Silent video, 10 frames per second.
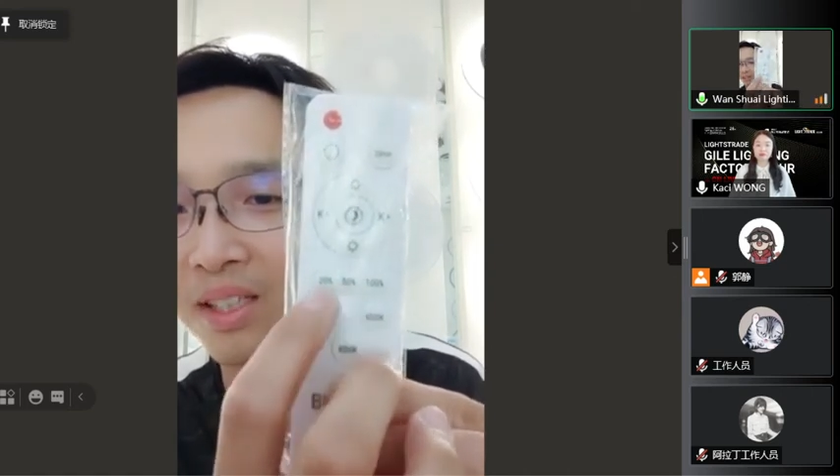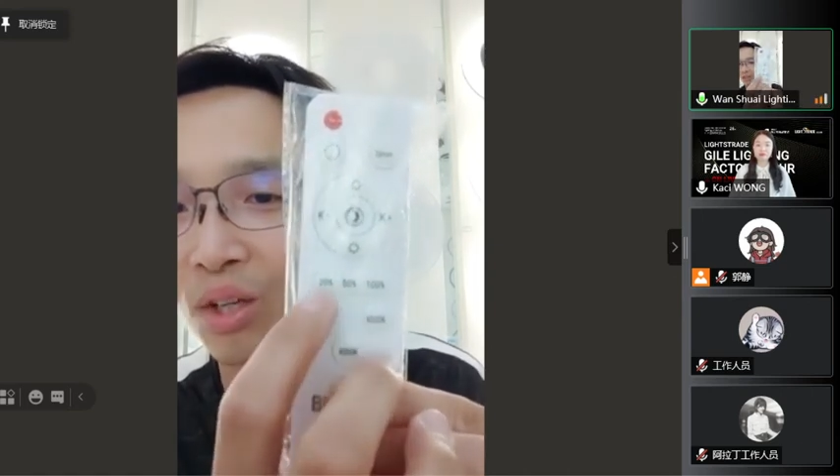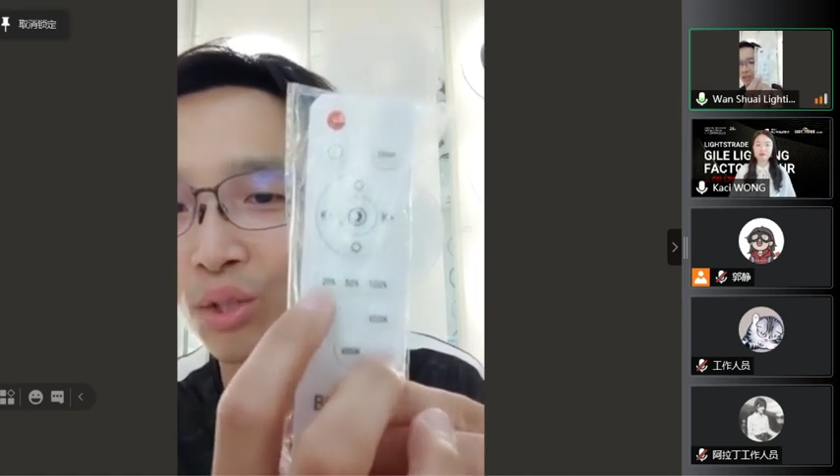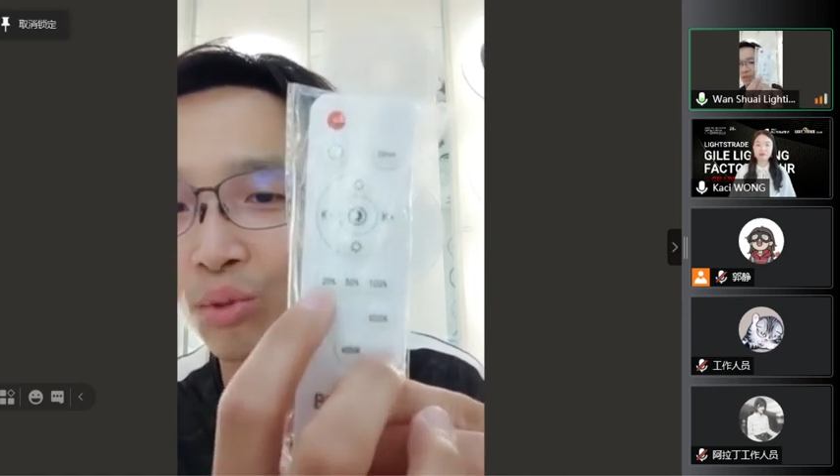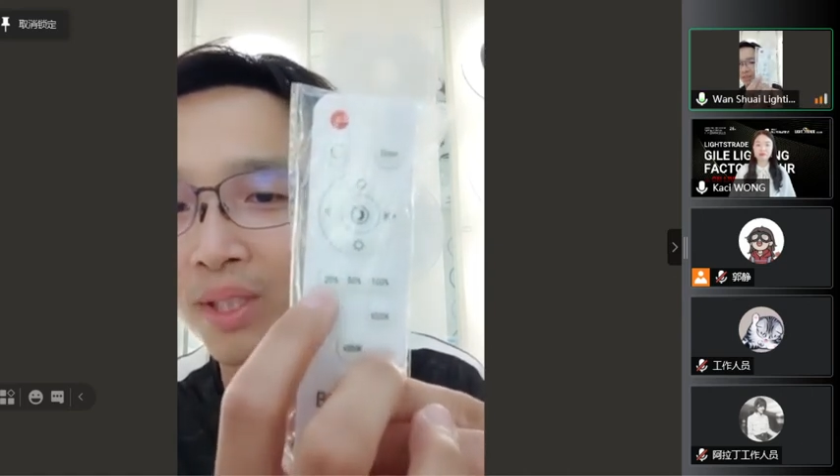
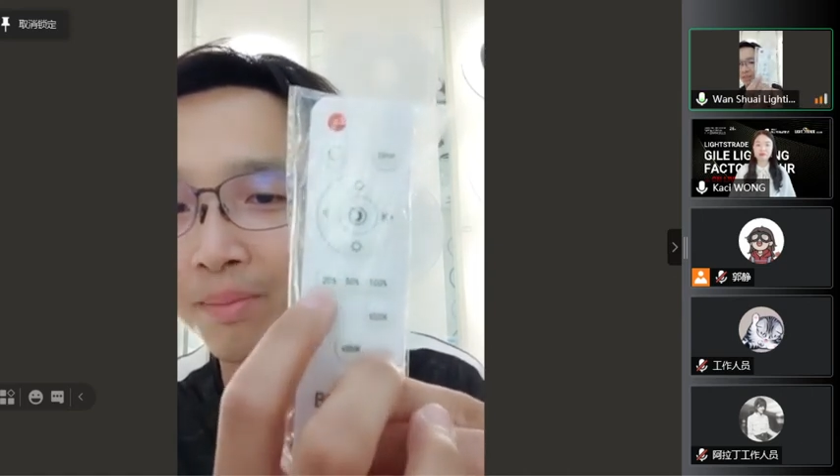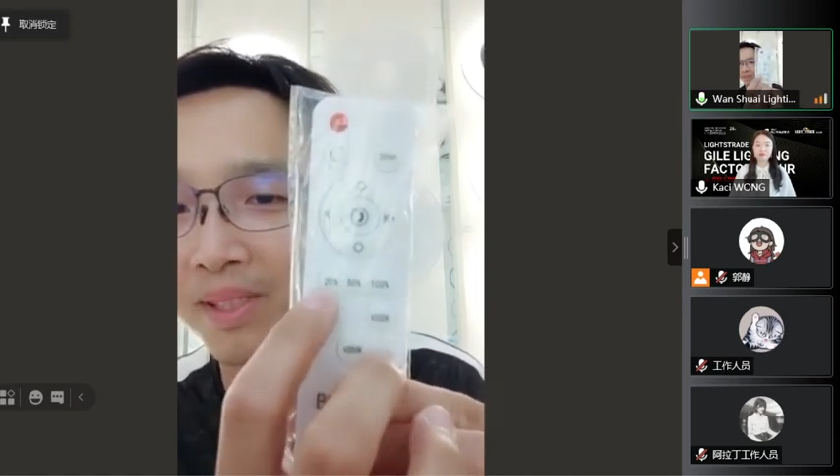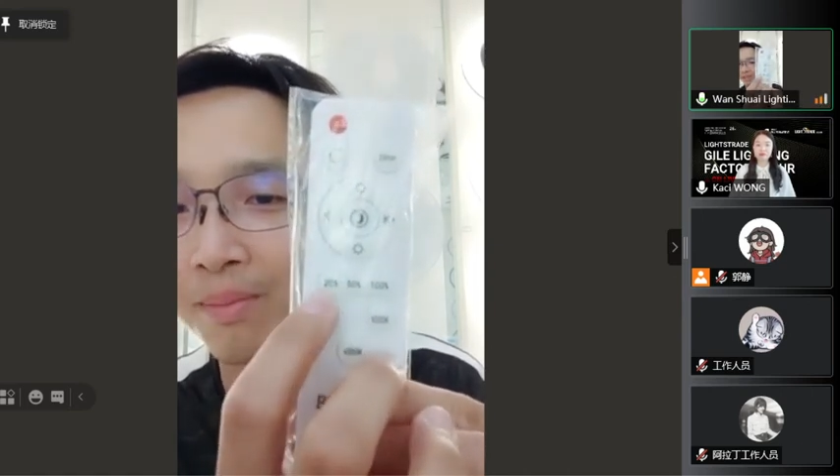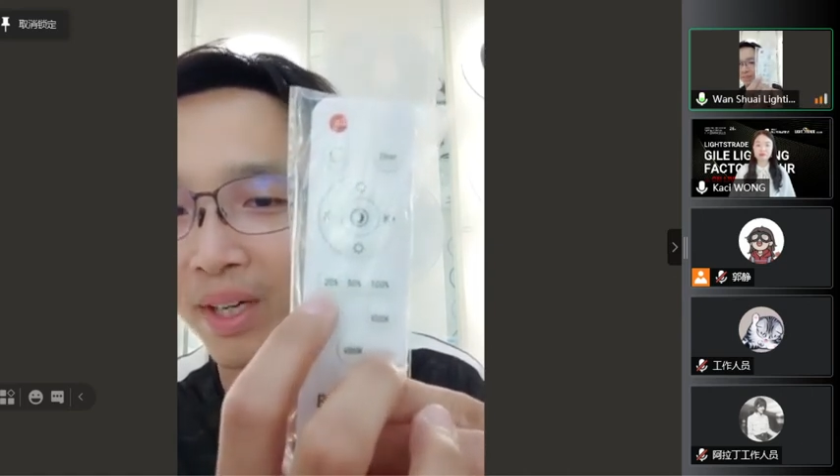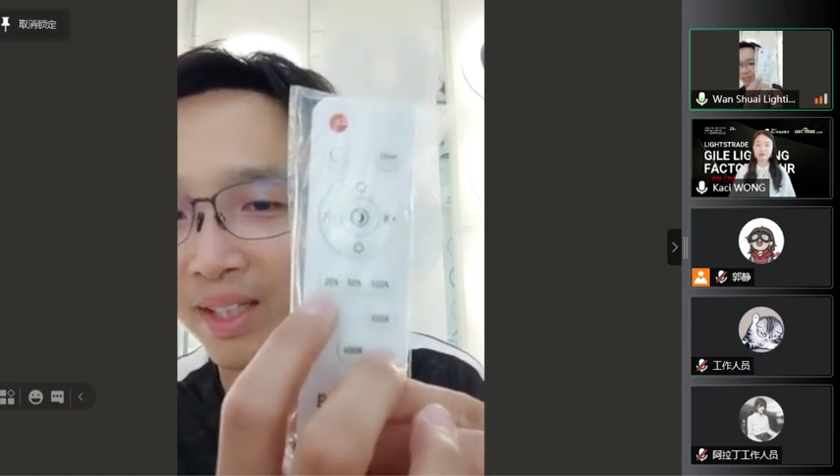
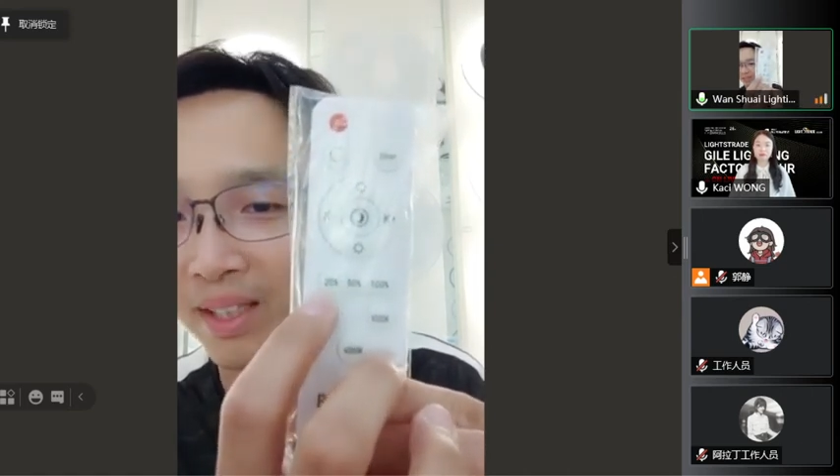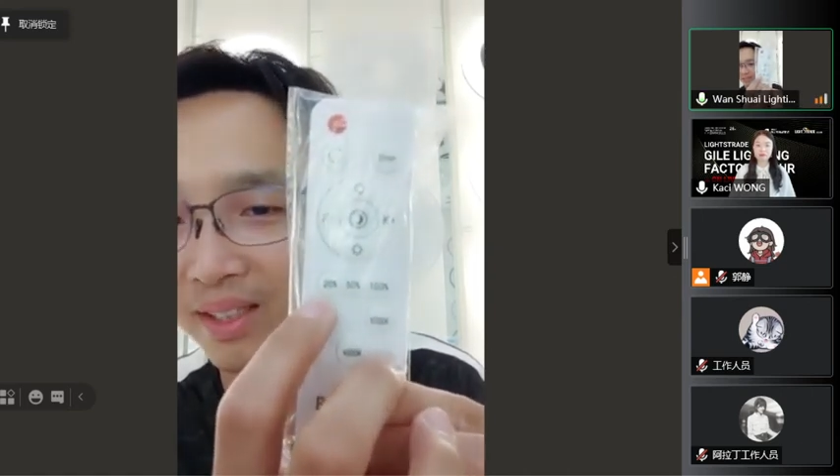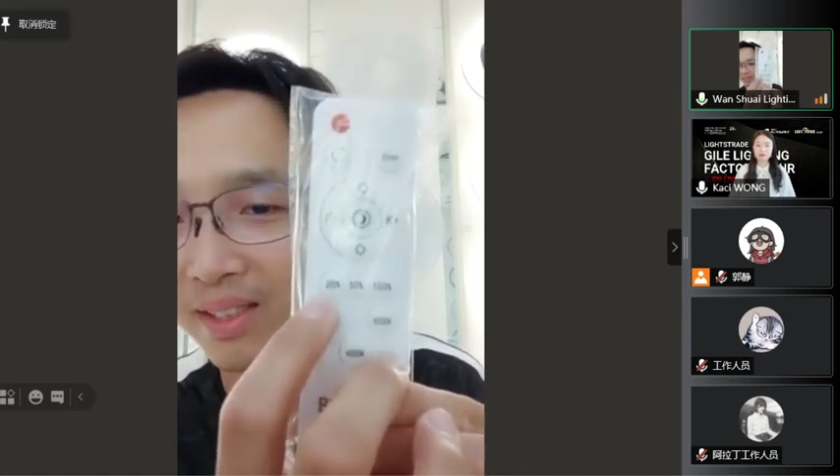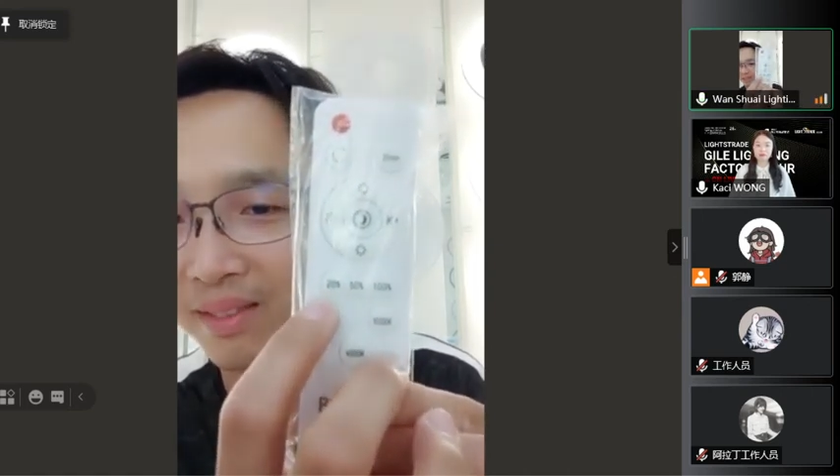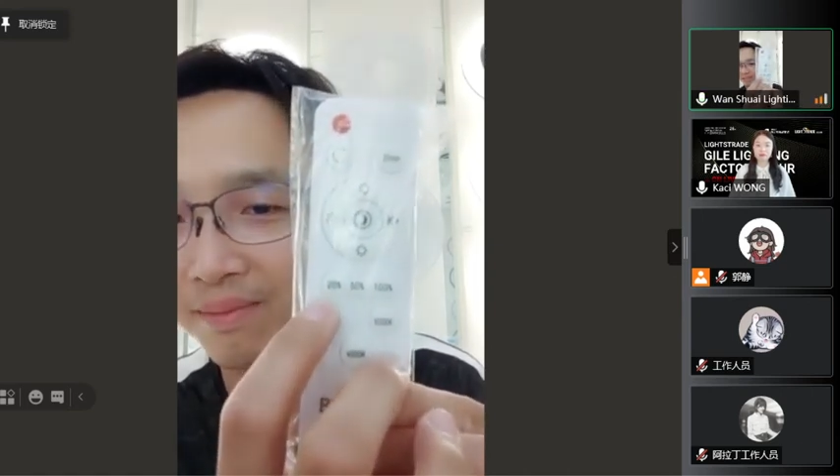20%
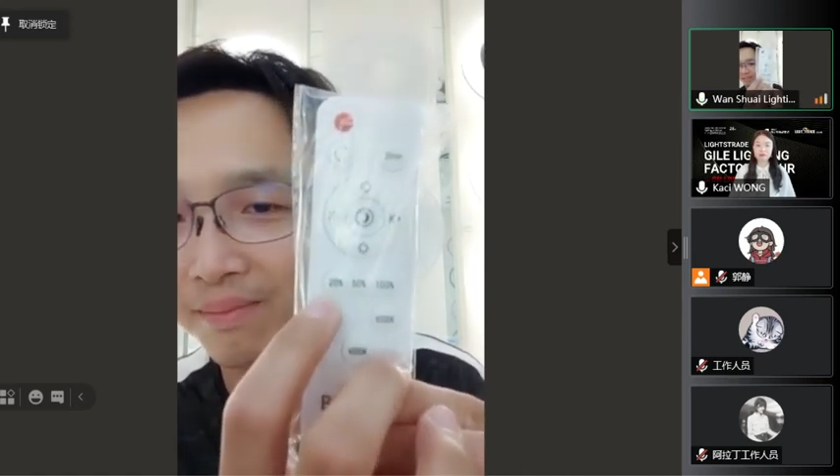brightness.